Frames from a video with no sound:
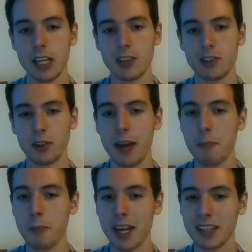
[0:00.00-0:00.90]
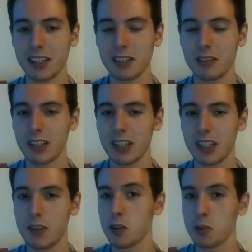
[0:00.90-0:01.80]
so that meant
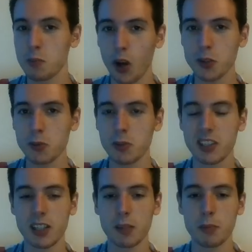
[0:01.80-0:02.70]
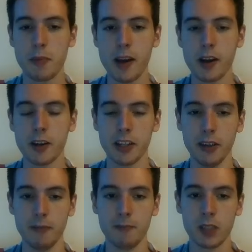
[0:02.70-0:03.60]
he was possibly still prepared here.